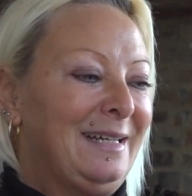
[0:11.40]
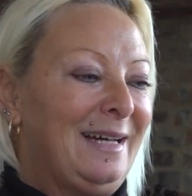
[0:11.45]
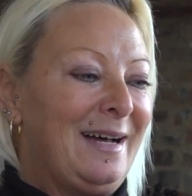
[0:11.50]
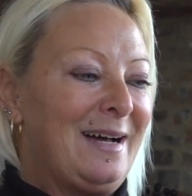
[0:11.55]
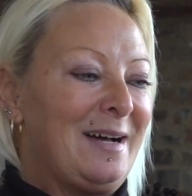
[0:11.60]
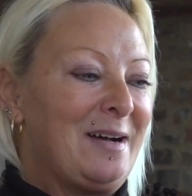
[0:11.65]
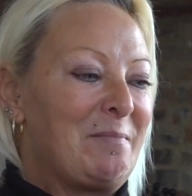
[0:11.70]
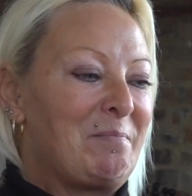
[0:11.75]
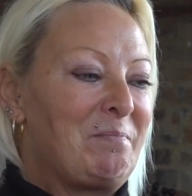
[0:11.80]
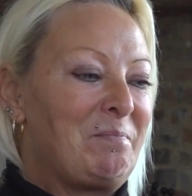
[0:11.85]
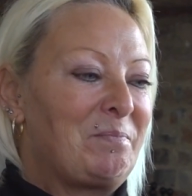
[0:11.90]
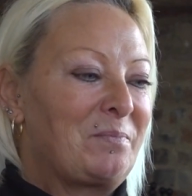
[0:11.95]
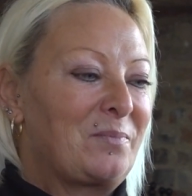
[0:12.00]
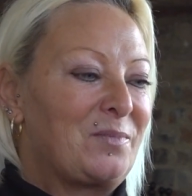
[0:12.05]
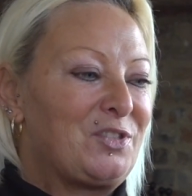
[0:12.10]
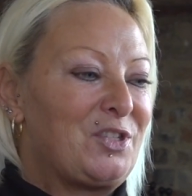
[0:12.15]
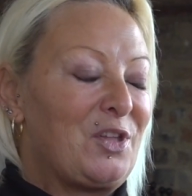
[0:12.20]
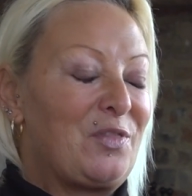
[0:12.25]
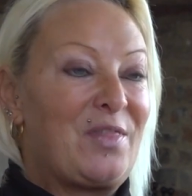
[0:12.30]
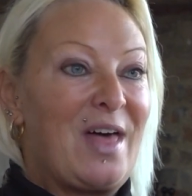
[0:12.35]
So
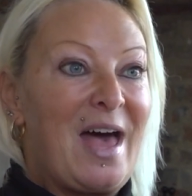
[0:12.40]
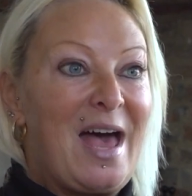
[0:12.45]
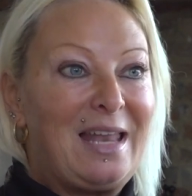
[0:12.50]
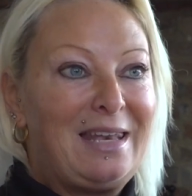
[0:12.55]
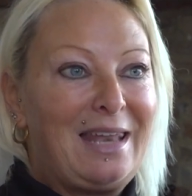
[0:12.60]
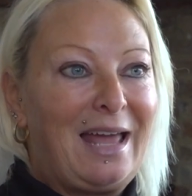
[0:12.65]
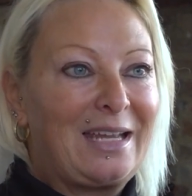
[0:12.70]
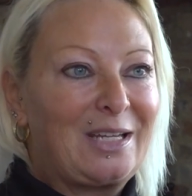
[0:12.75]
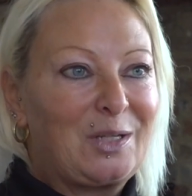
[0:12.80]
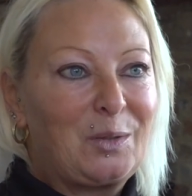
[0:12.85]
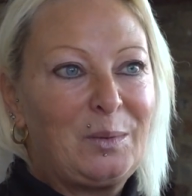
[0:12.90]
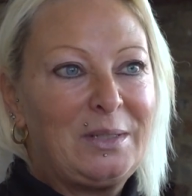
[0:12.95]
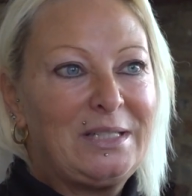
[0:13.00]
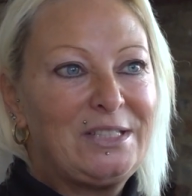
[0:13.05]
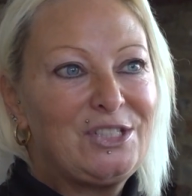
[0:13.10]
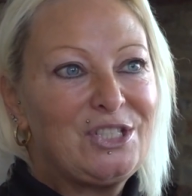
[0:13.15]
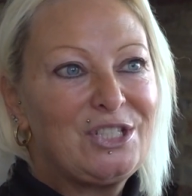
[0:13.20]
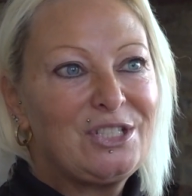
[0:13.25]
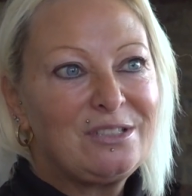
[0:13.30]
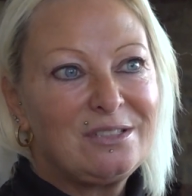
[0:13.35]
their
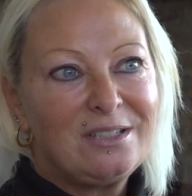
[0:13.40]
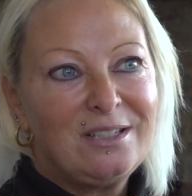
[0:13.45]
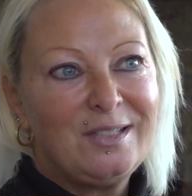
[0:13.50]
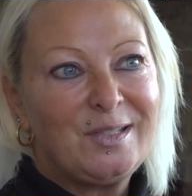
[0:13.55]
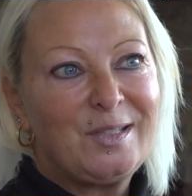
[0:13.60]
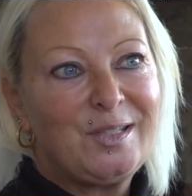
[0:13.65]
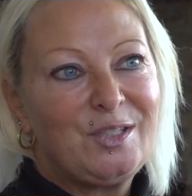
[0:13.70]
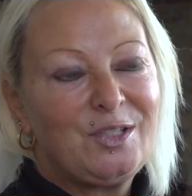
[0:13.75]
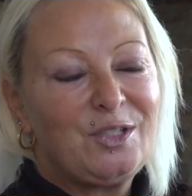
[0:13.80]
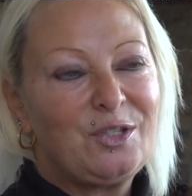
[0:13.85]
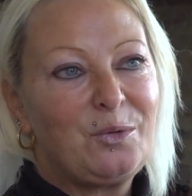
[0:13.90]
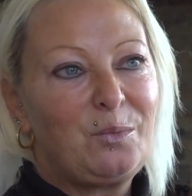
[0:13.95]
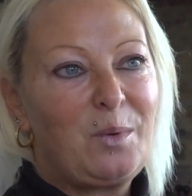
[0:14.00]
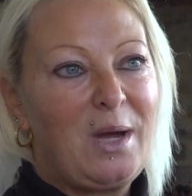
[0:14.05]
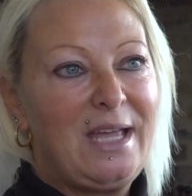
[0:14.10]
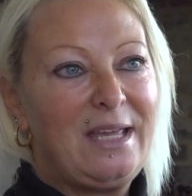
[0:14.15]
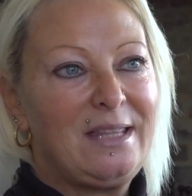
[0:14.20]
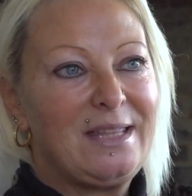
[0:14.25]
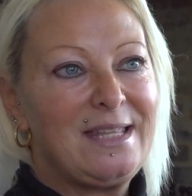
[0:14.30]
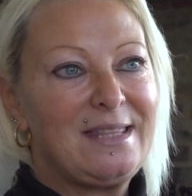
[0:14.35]
language as to the
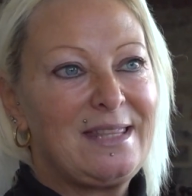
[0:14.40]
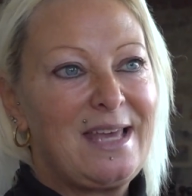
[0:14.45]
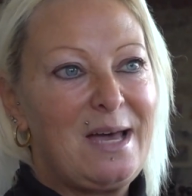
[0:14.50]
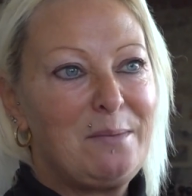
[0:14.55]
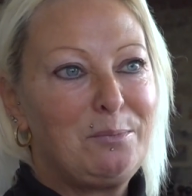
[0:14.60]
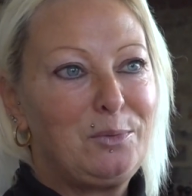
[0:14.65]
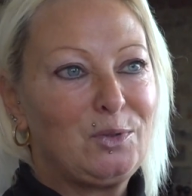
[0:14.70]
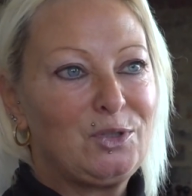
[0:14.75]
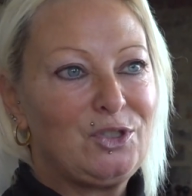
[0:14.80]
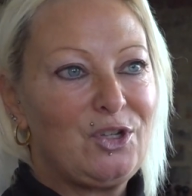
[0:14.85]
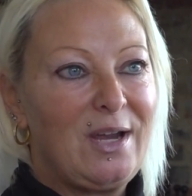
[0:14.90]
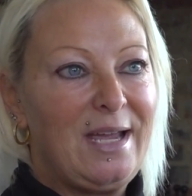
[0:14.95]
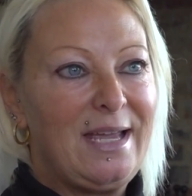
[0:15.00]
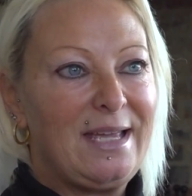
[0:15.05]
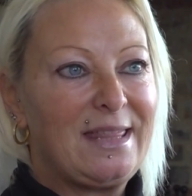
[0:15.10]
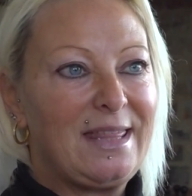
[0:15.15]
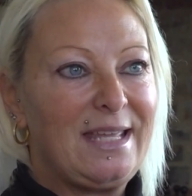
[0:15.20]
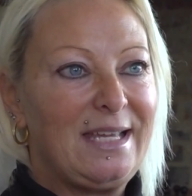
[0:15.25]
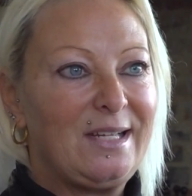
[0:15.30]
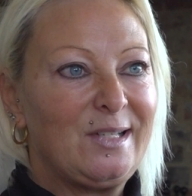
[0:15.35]
way that they're
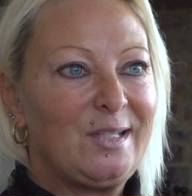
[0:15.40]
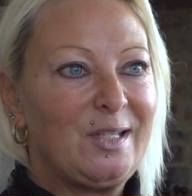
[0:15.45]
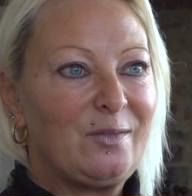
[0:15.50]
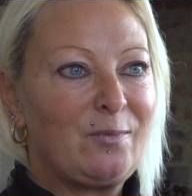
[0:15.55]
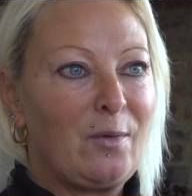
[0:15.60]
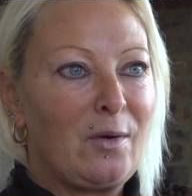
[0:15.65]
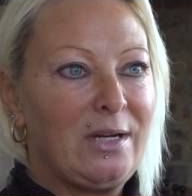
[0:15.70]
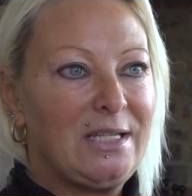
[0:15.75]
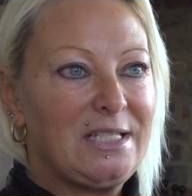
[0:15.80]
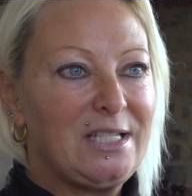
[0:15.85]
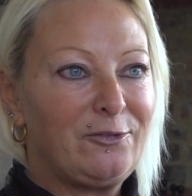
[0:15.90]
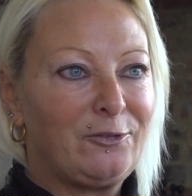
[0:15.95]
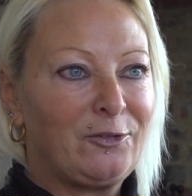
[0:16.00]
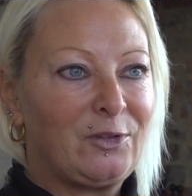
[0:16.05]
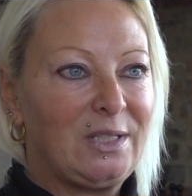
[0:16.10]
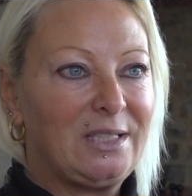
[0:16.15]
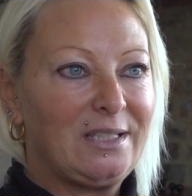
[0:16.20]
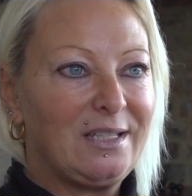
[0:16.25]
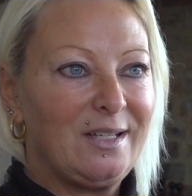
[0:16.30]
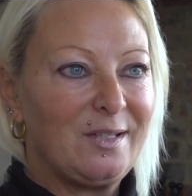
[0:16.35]
portraying things is very
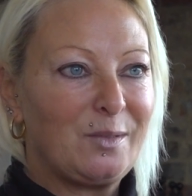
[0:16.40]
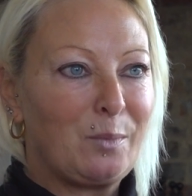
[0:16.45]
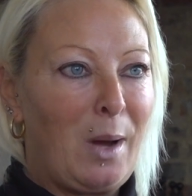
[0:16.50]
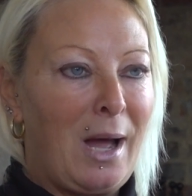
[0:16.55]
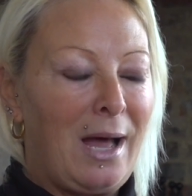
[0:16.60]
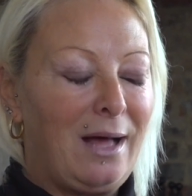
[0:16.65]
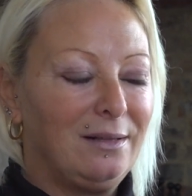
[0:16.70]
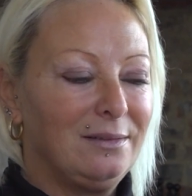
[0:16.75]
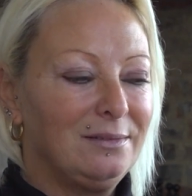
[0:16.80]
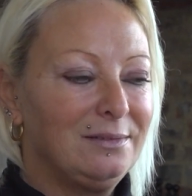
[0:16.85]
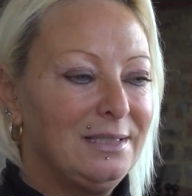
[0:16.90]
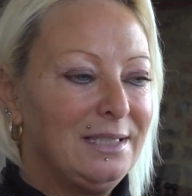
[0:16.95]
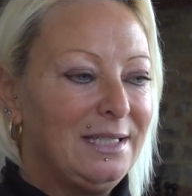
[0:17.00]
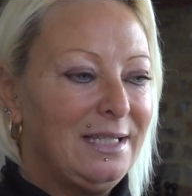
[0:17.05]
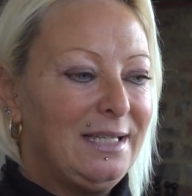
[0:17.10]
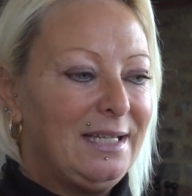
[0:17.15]
different as well.